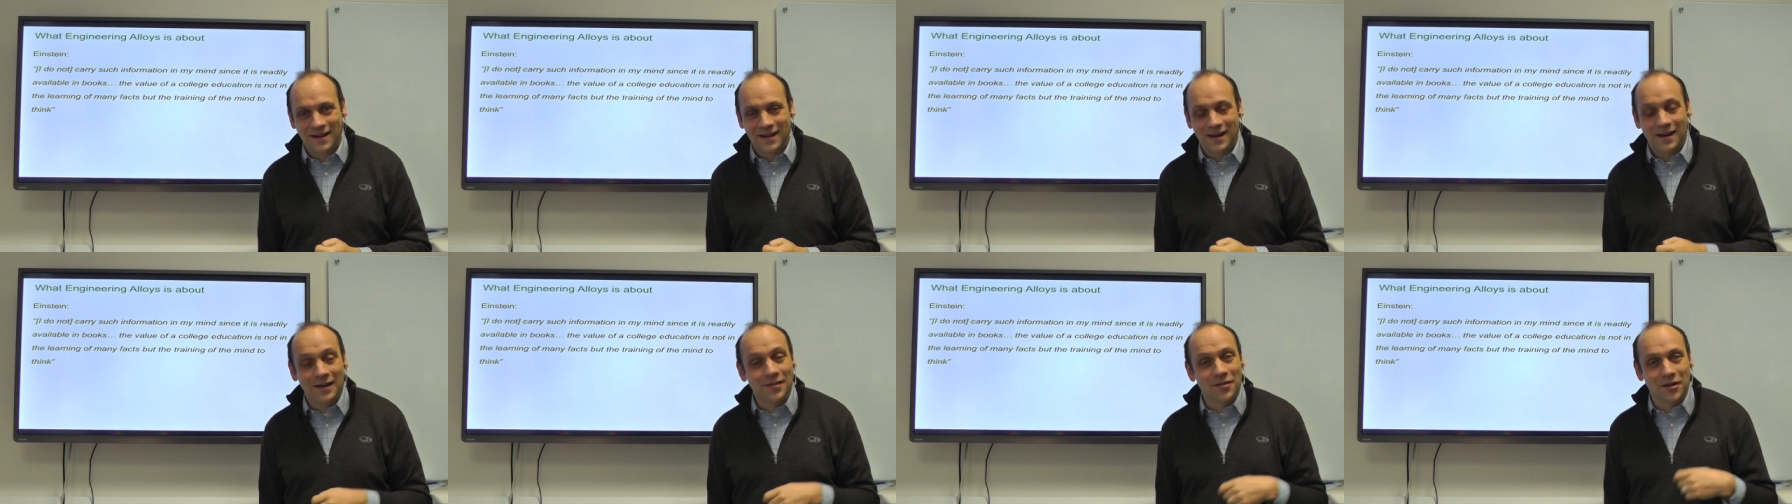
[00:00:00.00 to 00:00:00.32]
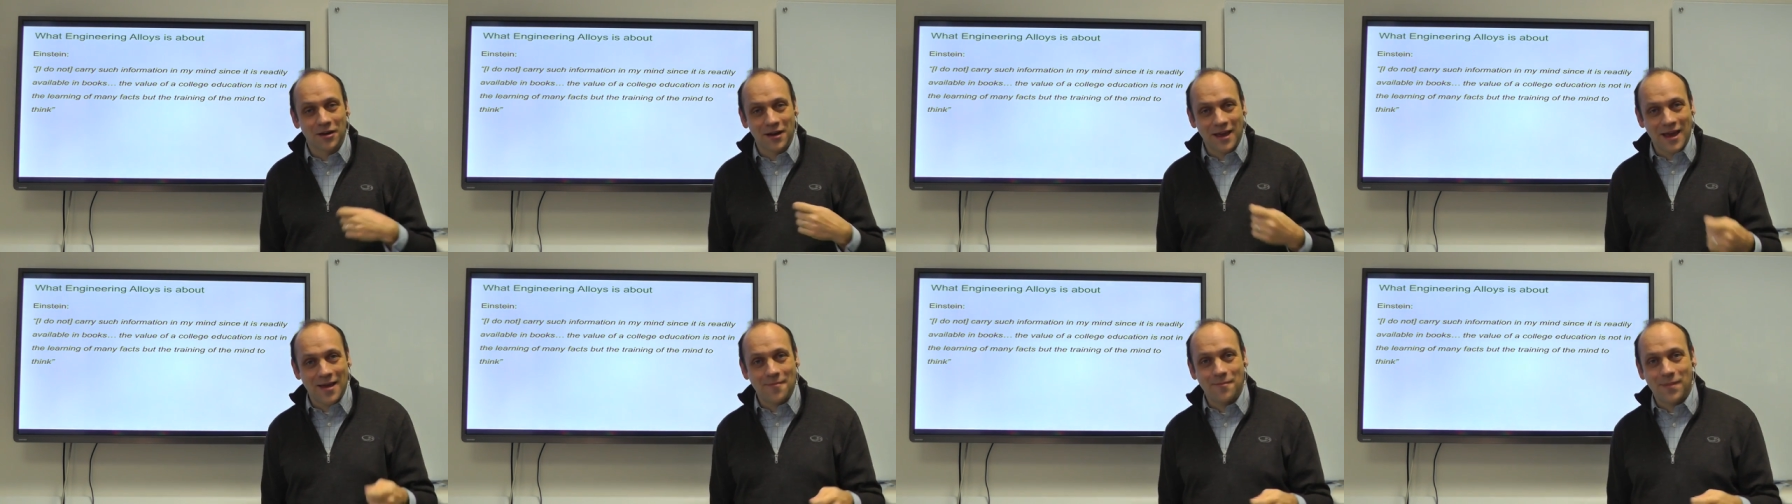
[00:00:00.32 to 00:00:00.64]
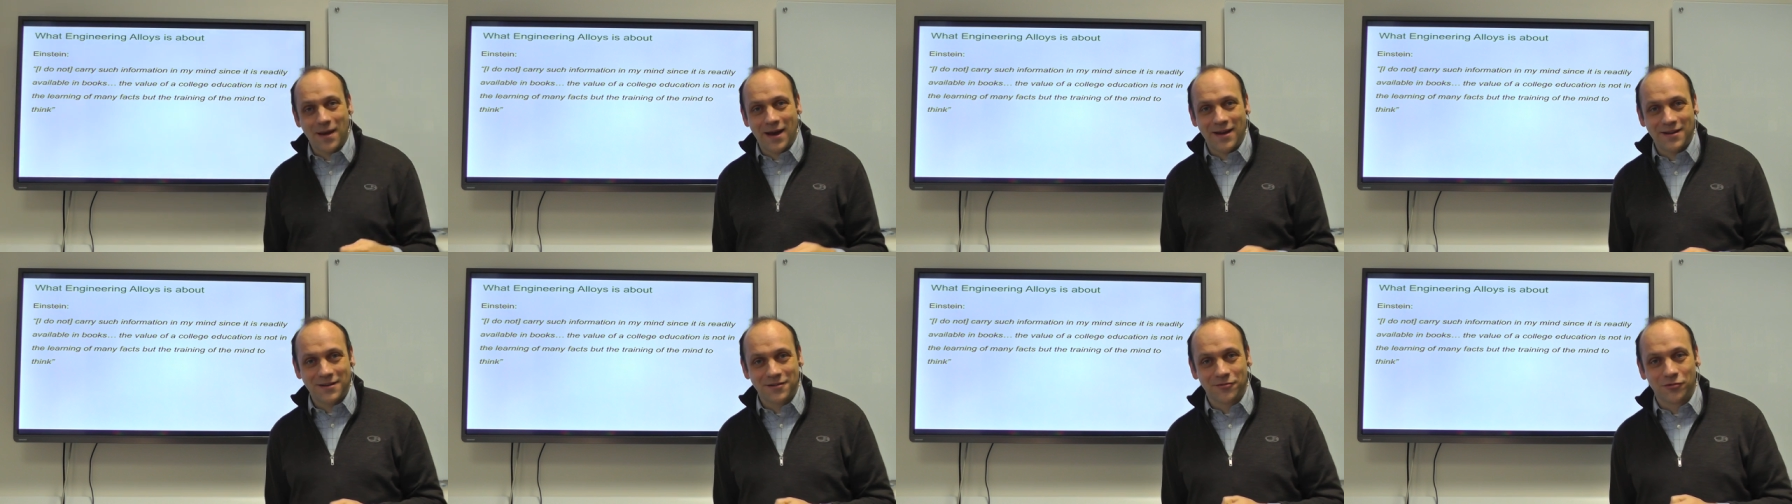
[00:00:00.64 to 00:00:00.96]
uh, that get
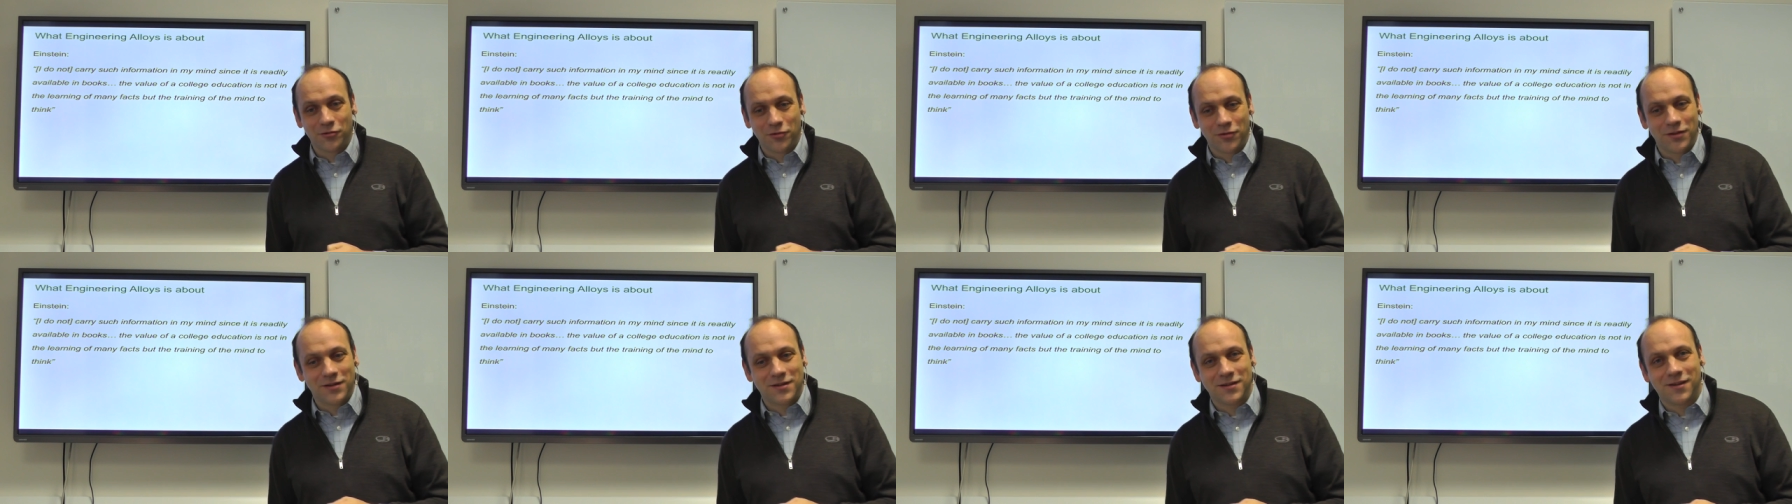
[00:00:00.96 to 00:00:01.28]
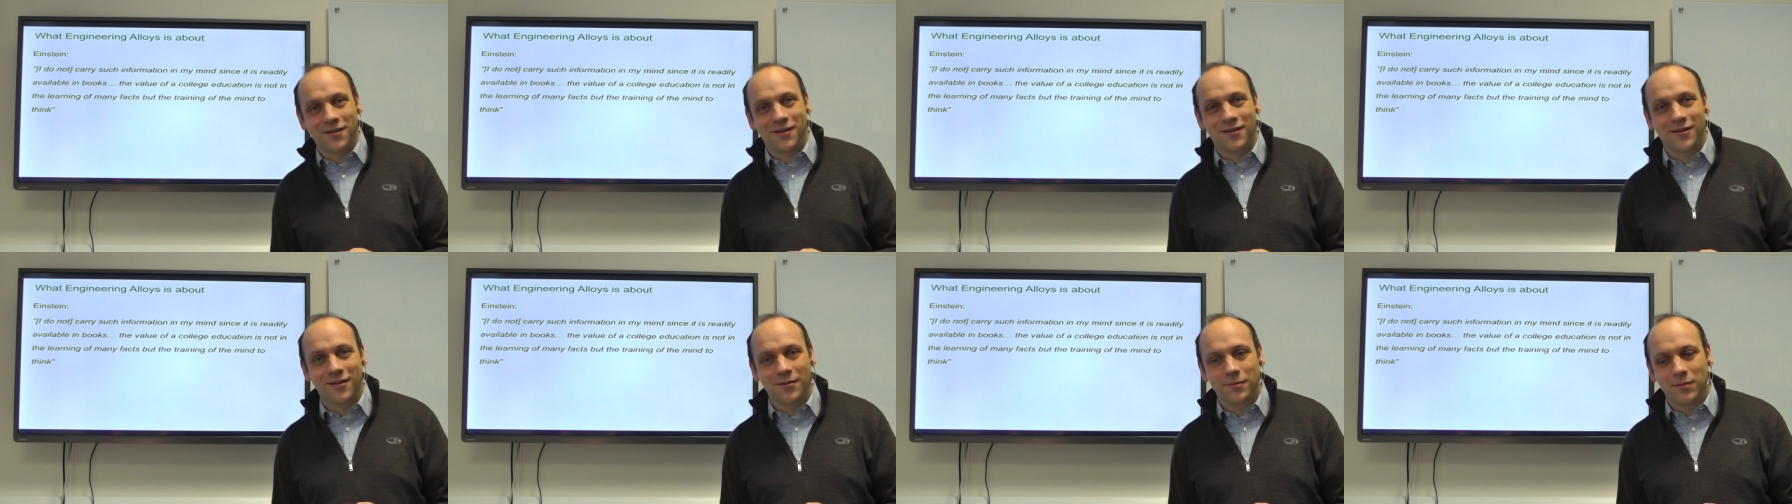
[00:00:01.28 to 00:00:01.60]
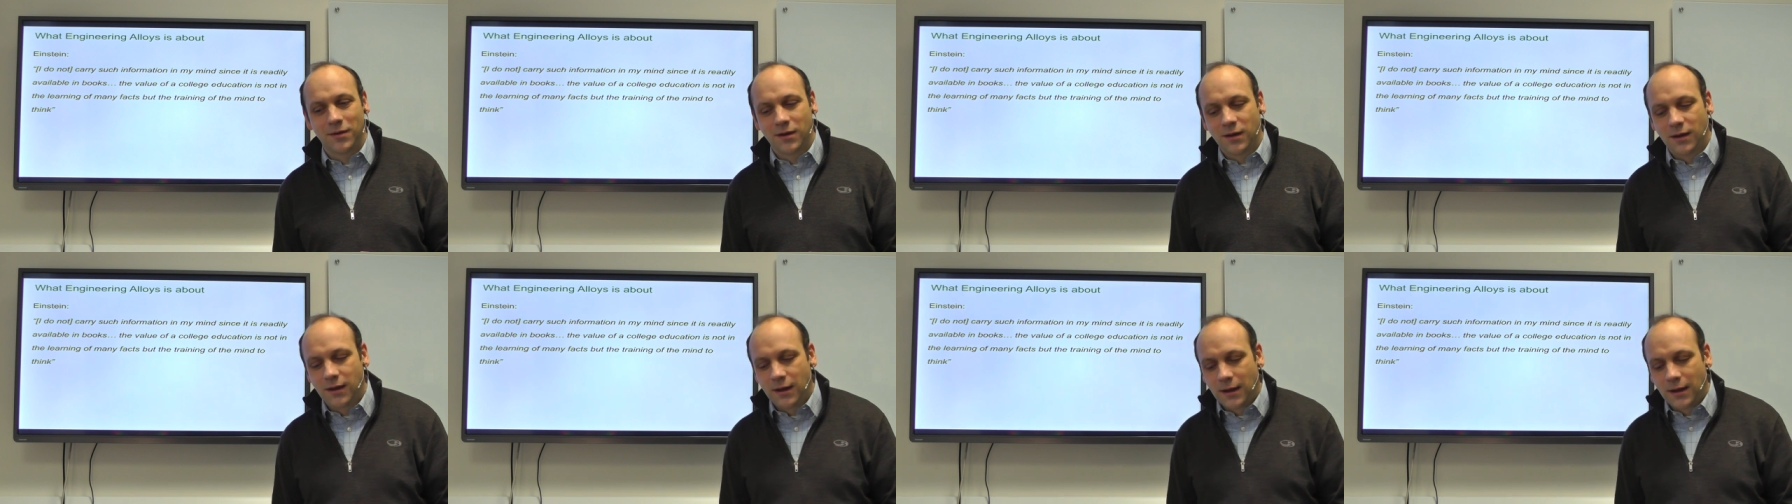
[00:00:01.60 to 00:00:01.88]
better all the time.